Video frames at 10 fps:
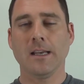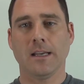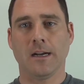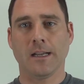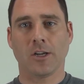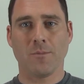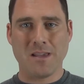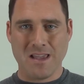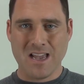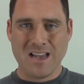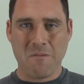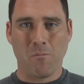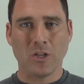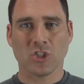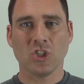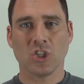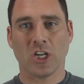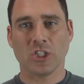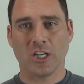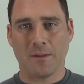It could be
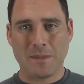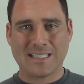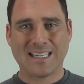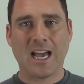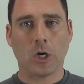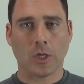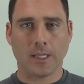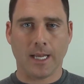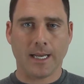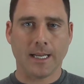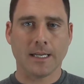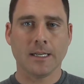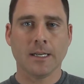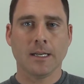misjudging and miscalculating